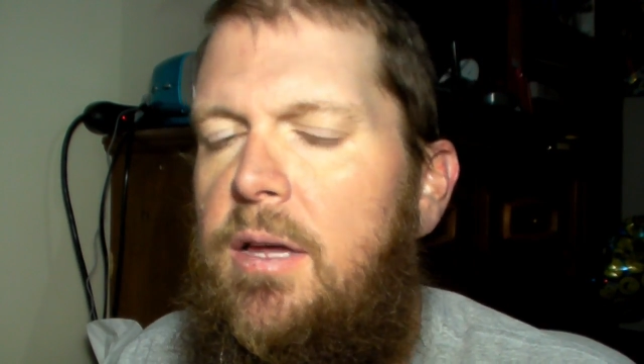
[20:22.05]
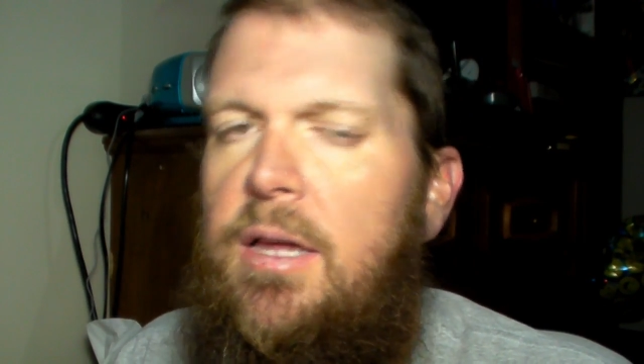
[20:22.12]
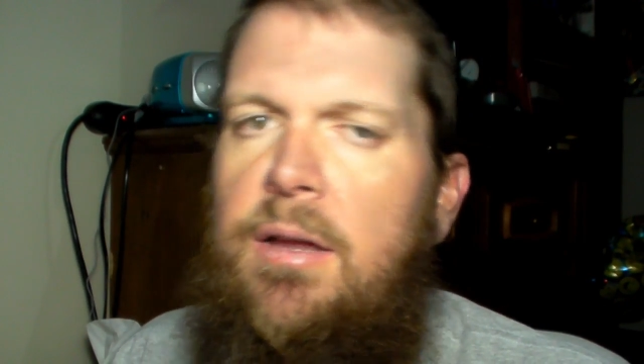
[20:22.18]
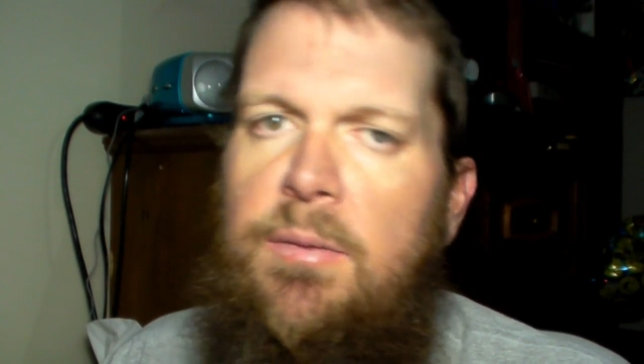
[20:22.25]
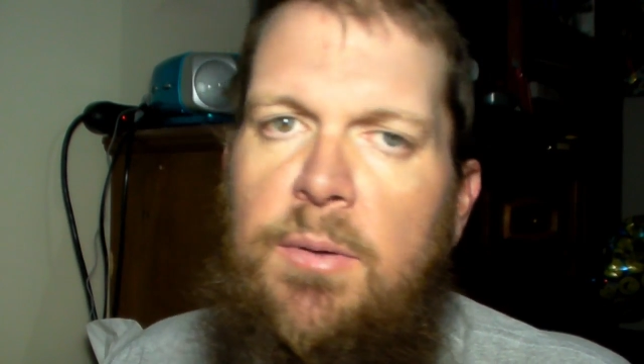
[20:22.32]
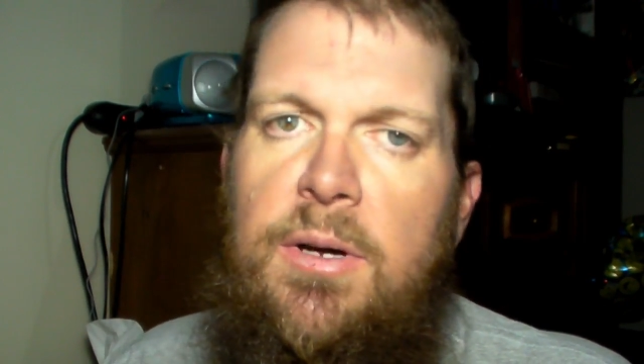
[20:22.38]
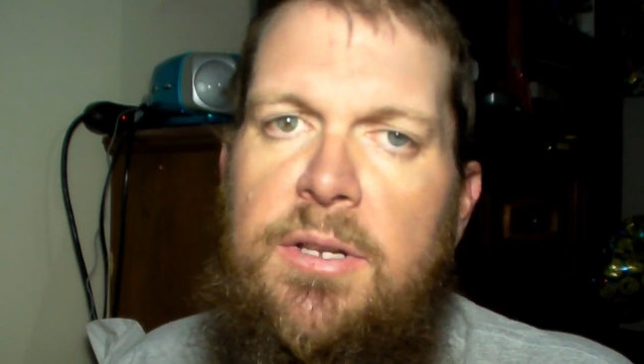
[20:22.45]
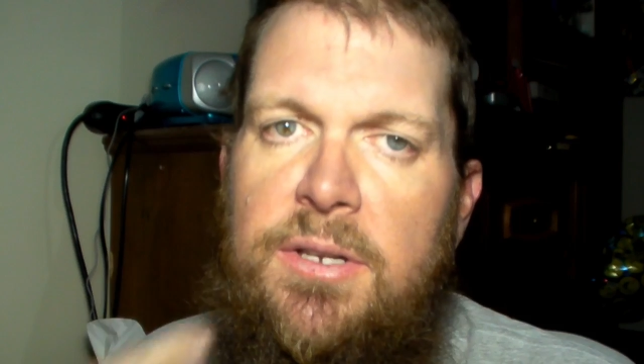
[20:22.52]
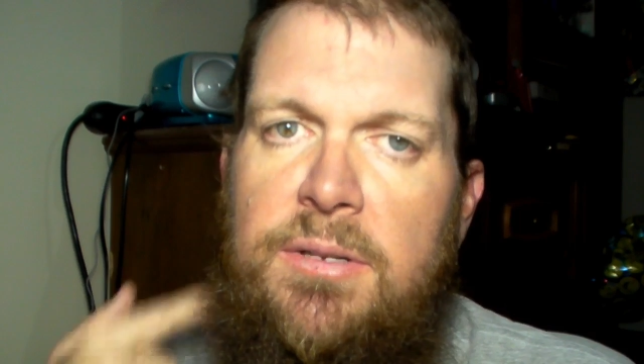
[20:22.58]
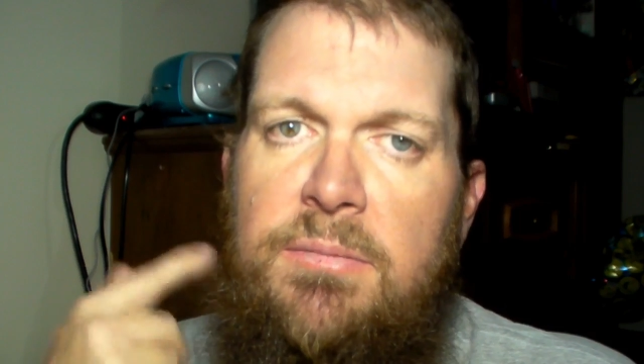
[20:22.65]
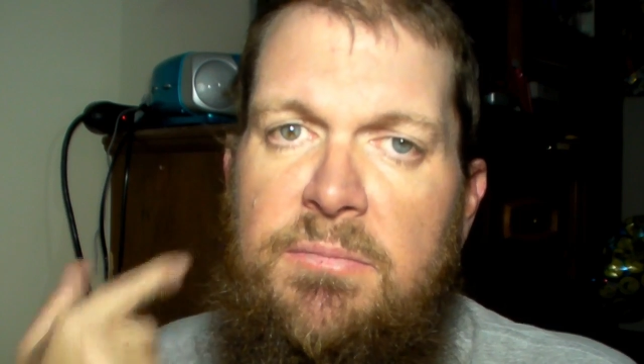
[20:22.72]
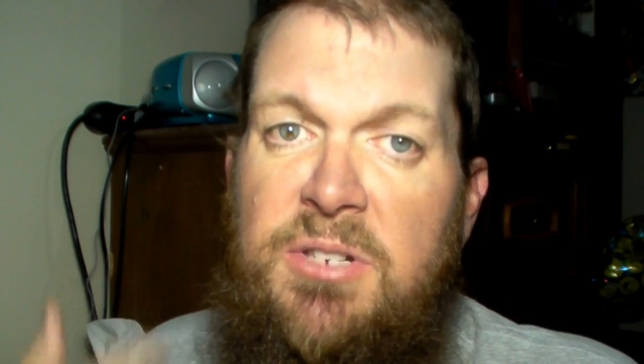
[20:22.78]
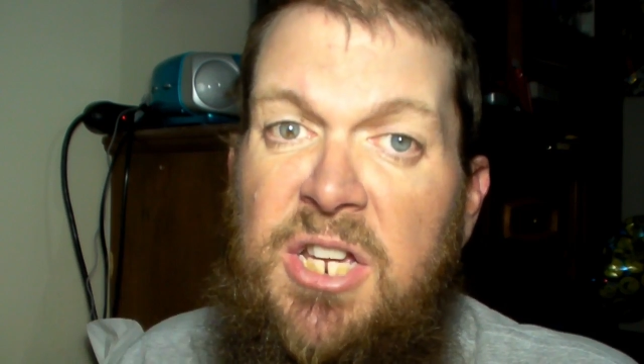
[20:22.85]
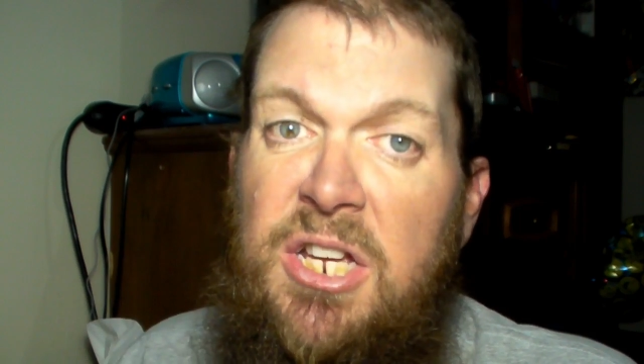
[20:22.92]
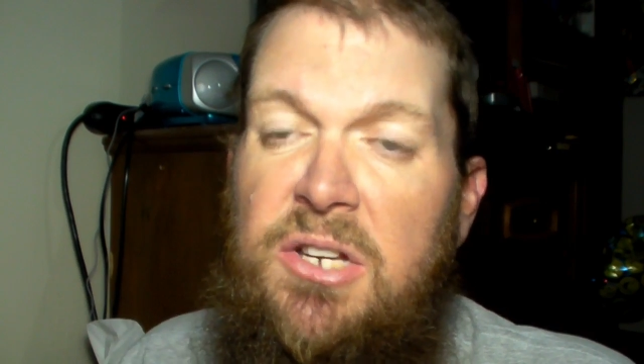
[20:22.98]
And it was
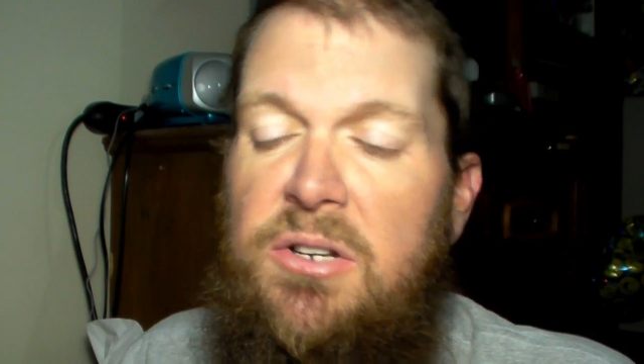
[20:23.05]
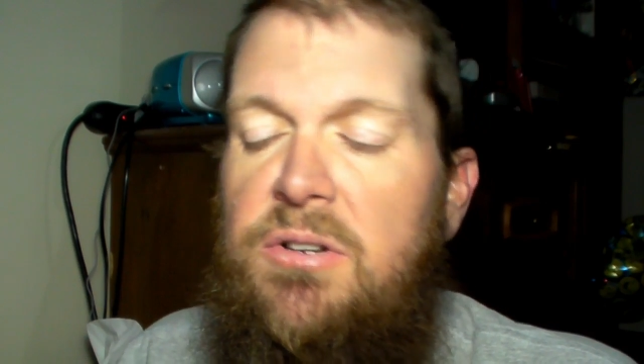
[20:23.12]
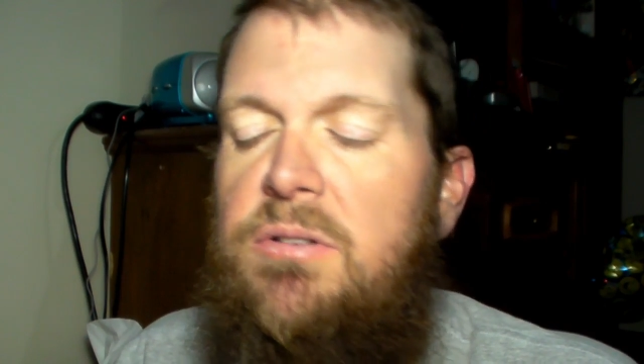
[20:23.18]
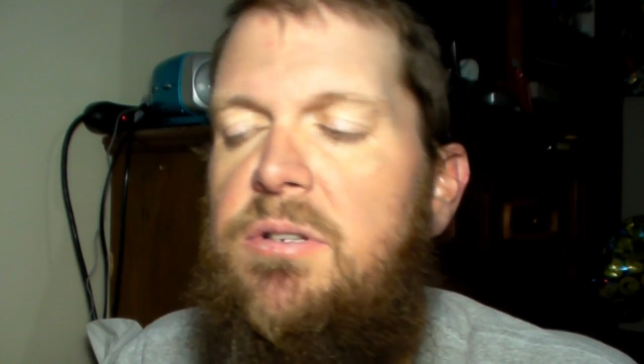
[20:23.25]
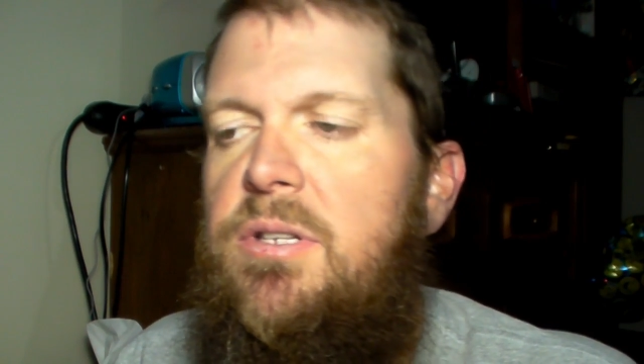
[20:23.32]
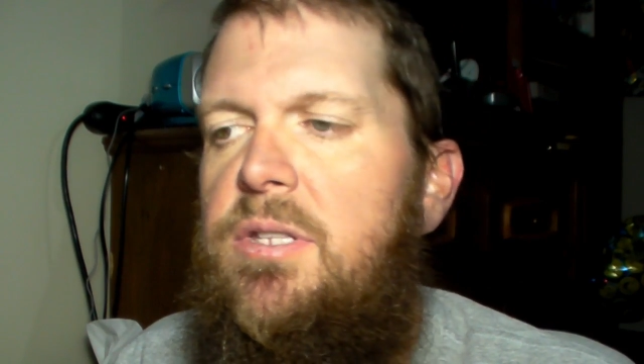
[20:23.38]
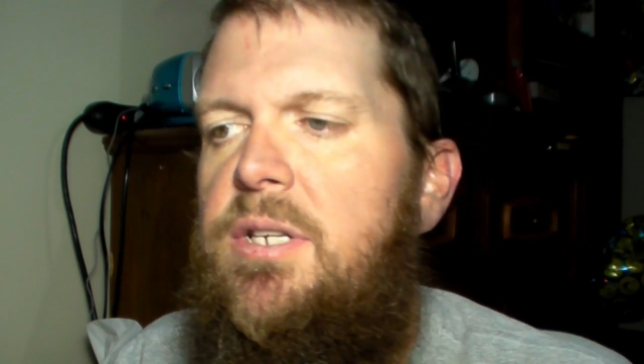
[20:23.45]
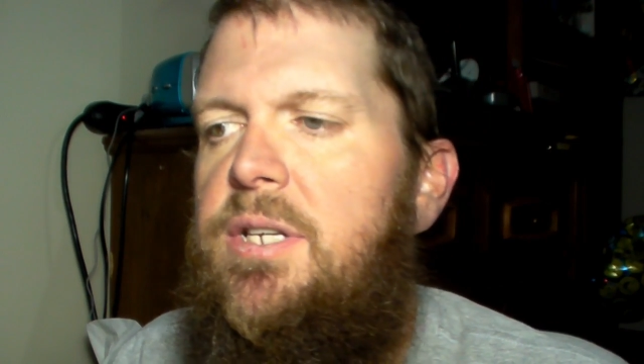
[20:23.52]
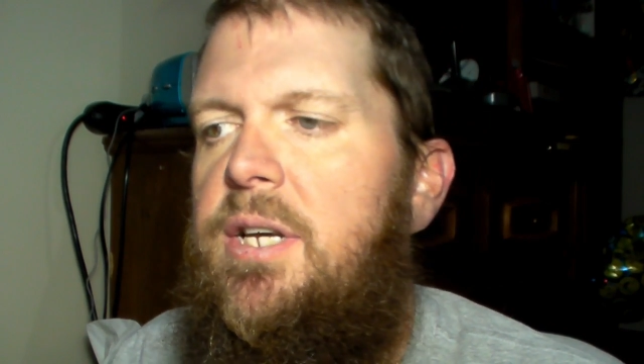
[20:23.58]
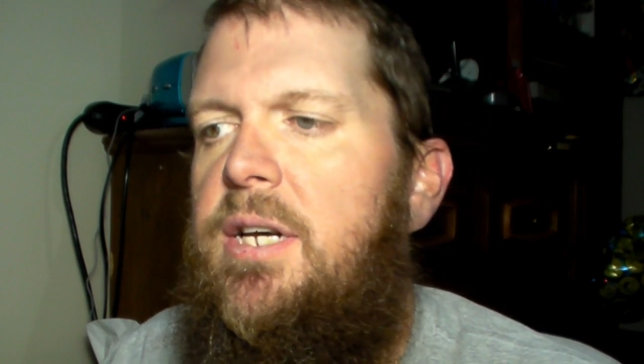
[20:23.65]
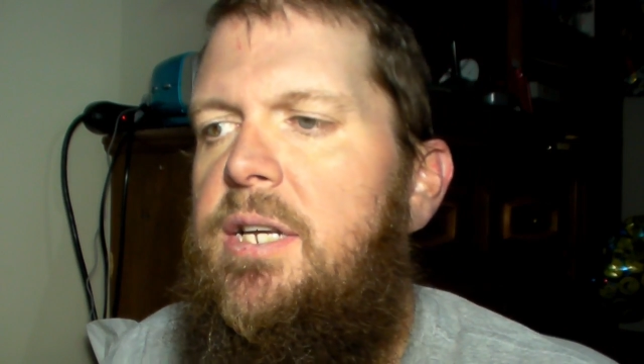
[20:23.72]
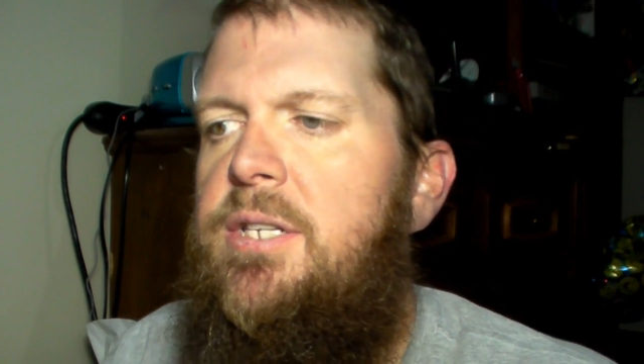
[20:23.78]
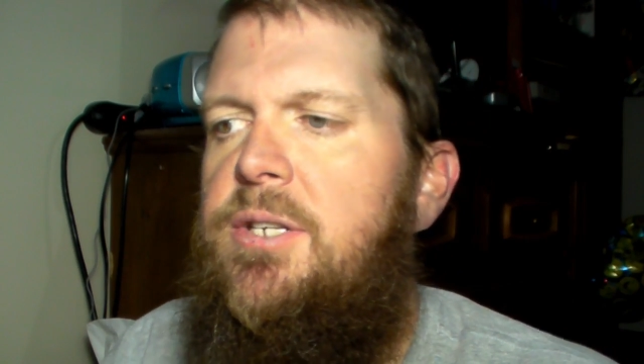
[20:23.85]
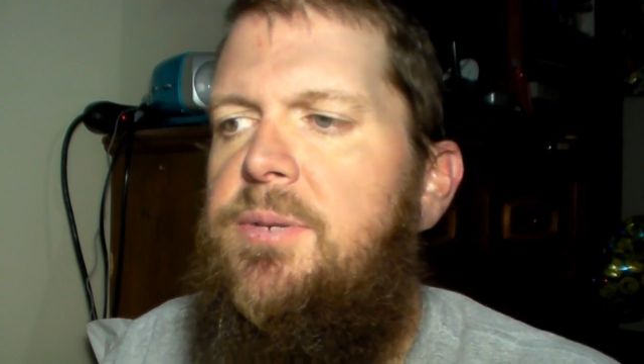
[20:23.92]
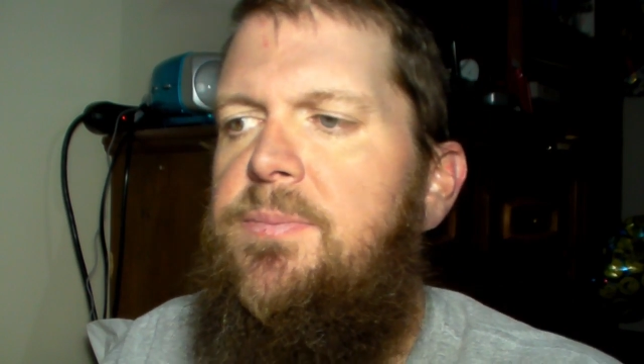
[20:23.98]
tender to the
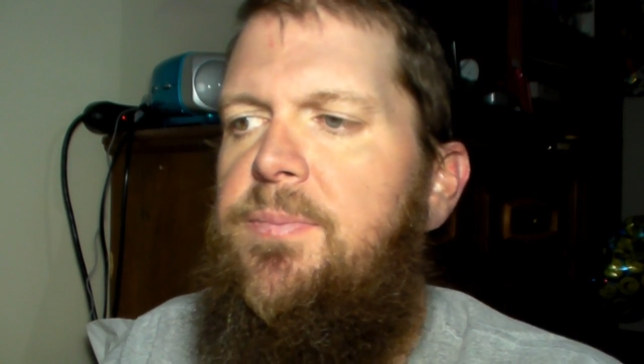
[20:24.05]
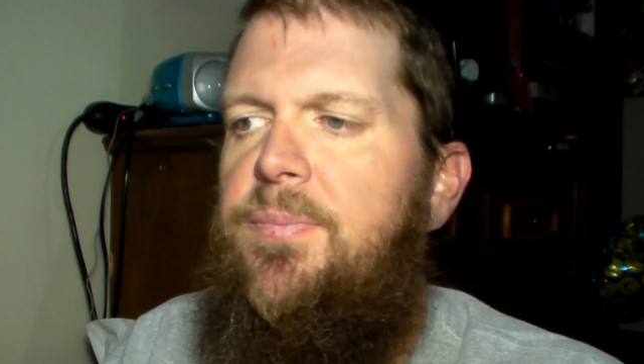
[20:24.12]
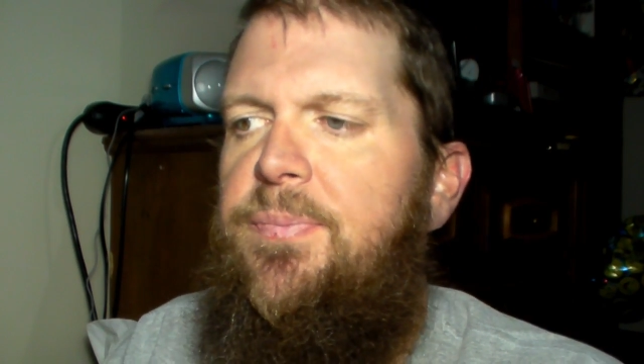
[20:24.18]
touch.